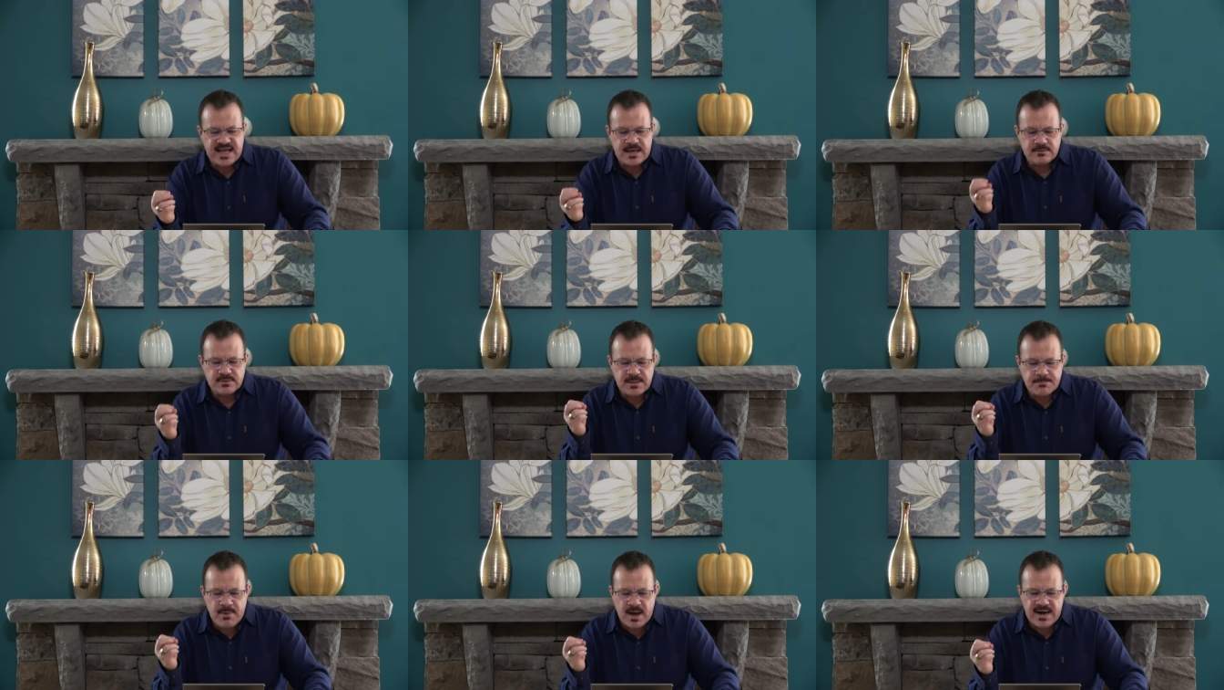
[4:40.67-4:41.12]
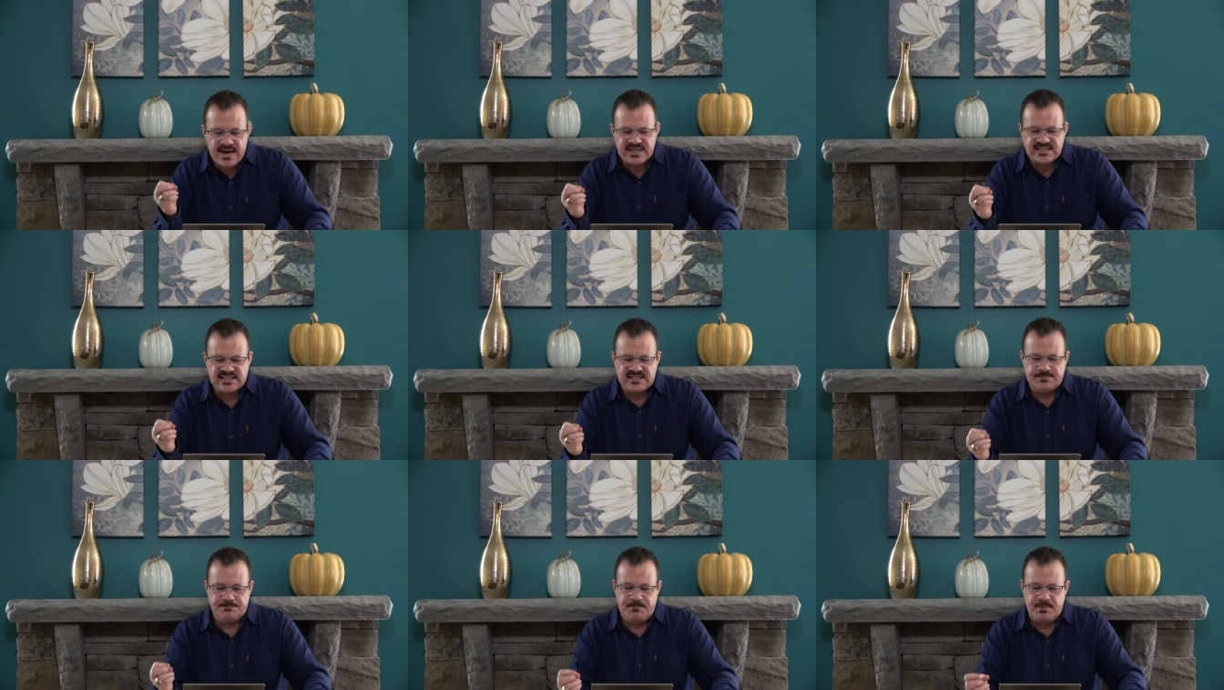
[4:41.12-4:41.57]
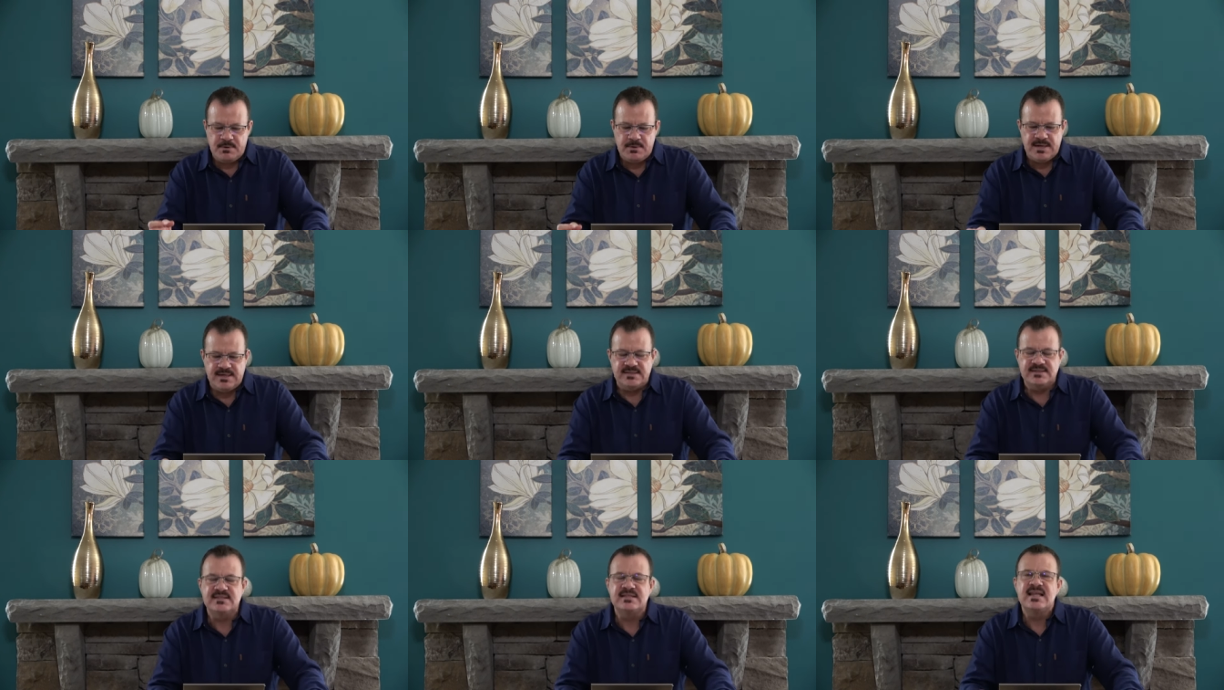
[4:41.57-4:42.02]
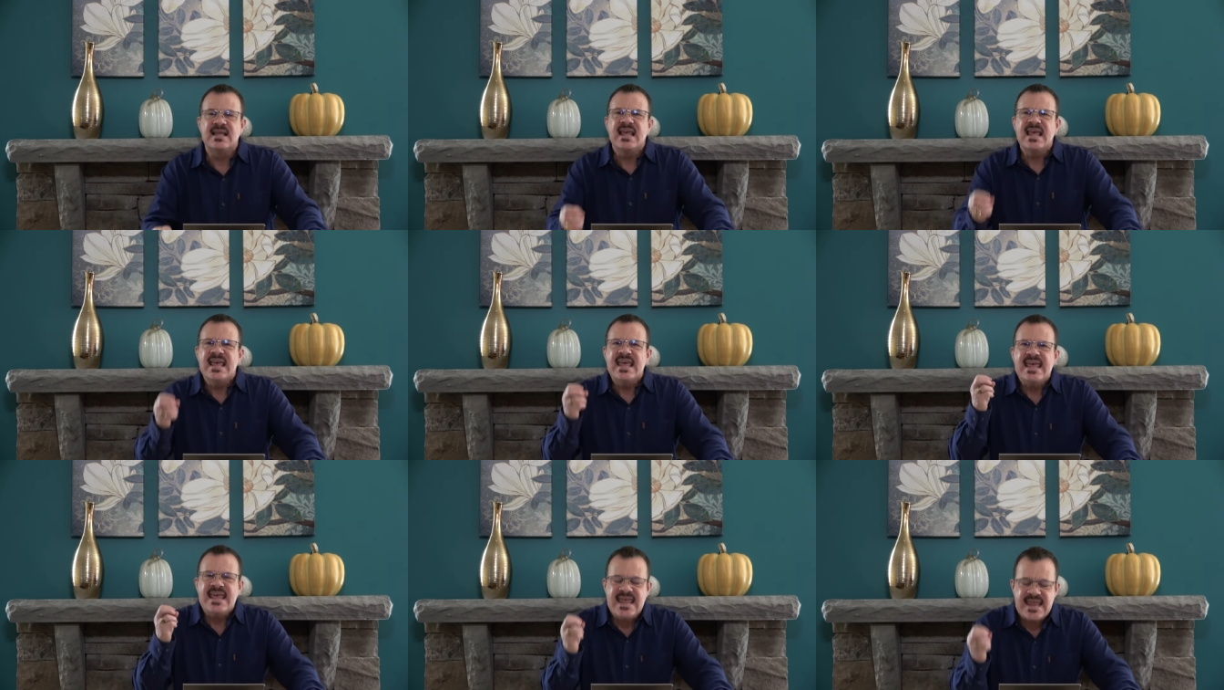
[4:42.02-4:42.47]
out demonic spirits,
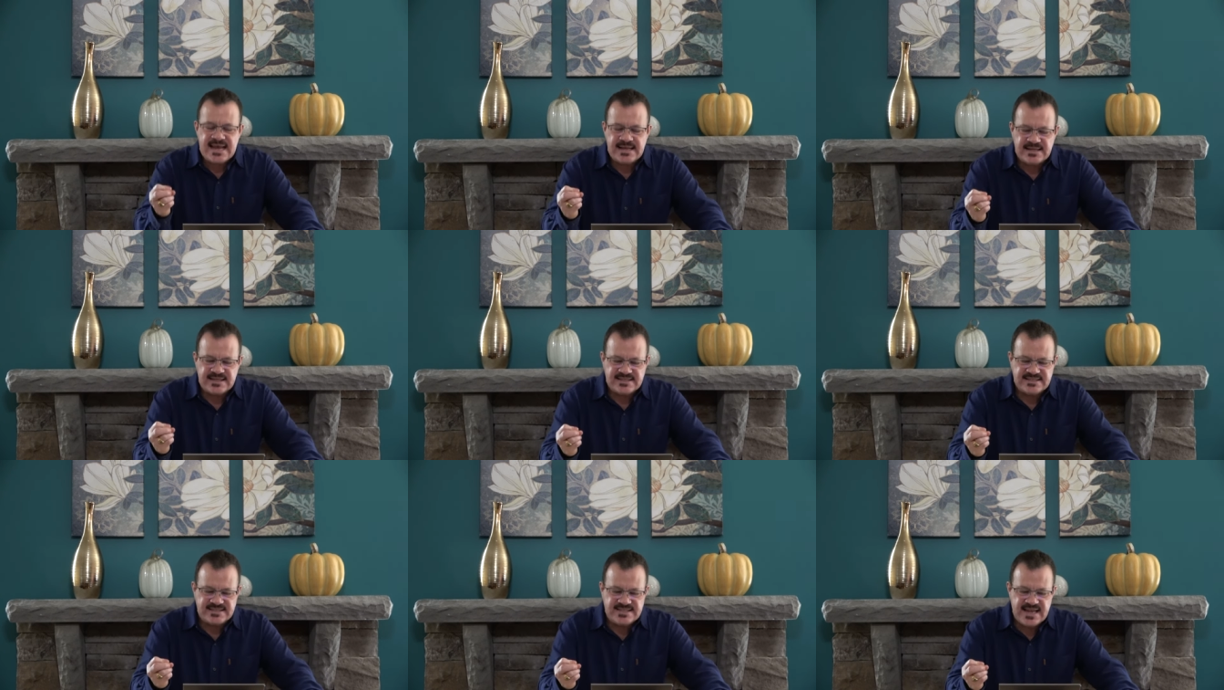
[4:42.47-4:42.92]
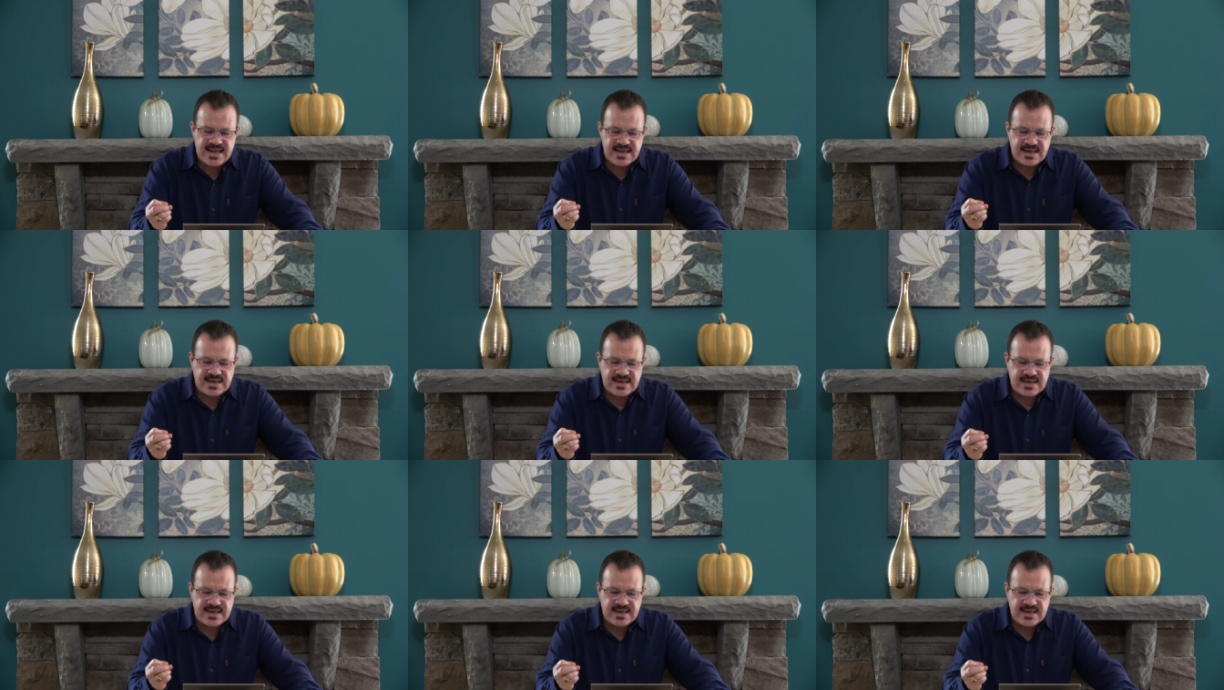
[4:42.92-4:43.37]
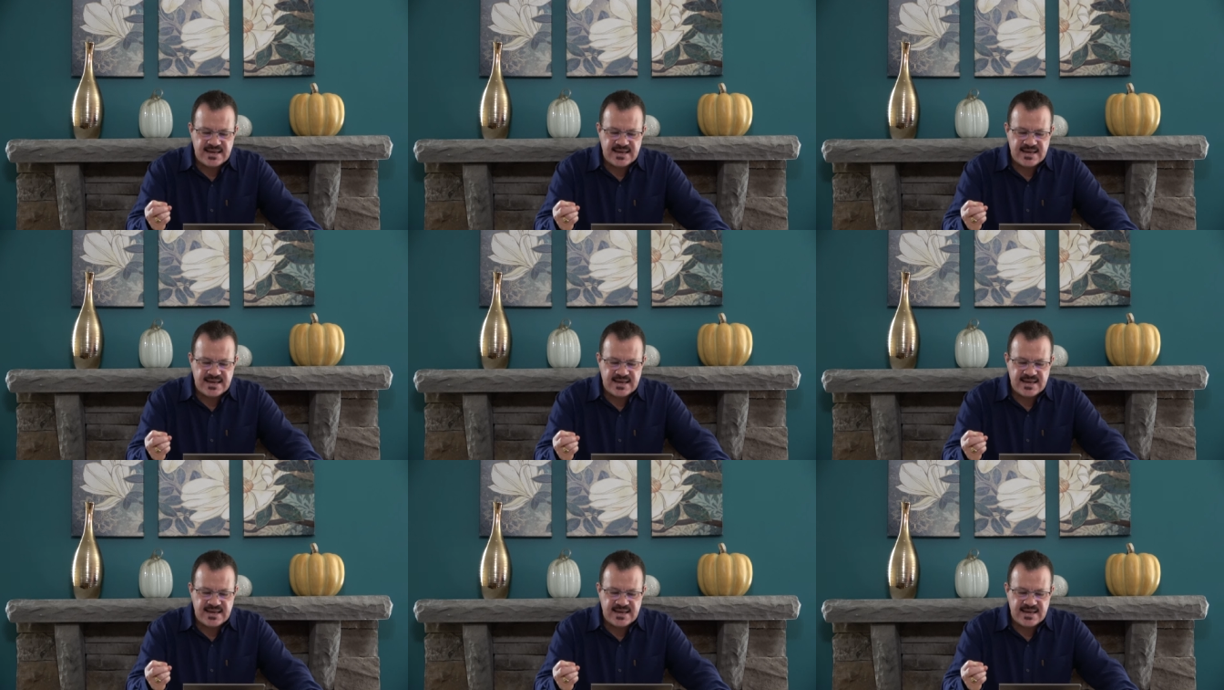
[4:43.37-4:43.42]
heal the sick,